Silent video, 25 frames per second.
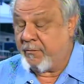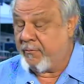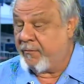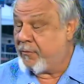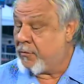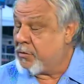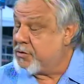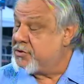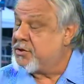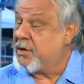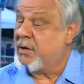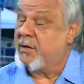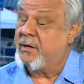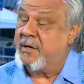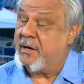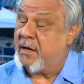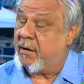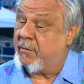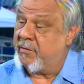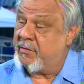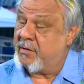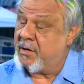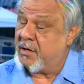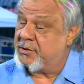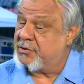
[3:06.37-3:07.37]
Fortunately,
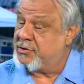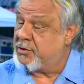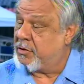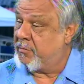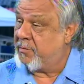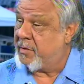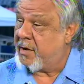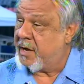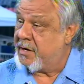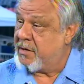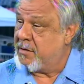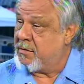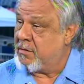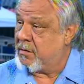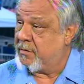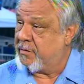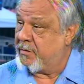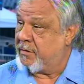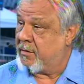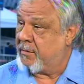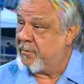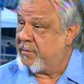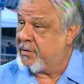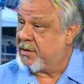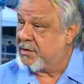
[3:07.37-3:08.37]
now we've got Joe Biden on
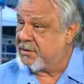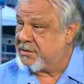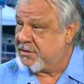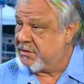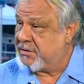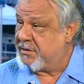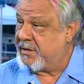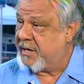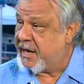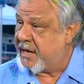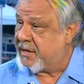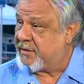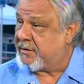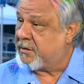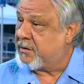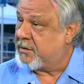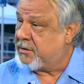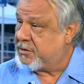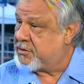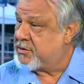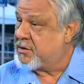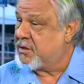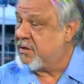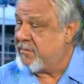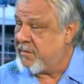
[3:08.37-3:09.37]
there because he's Catholic.
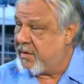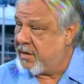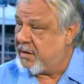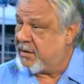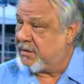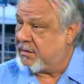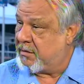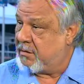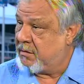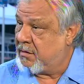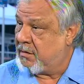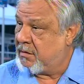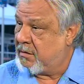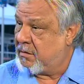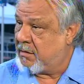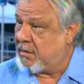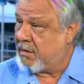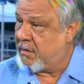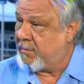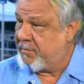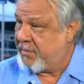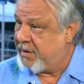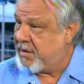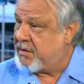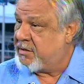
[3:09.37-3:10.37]
It's going to make
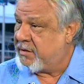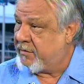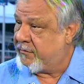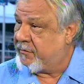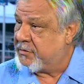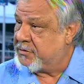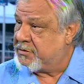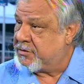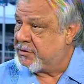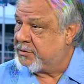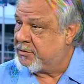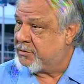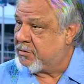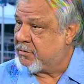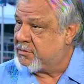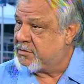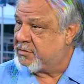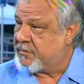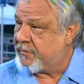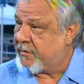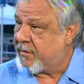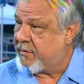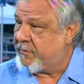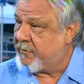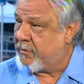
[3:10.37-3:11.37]
a big difference in
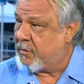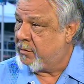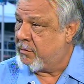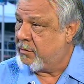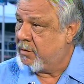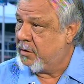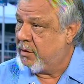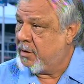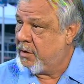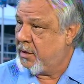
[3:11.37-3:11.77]
terms of our vote.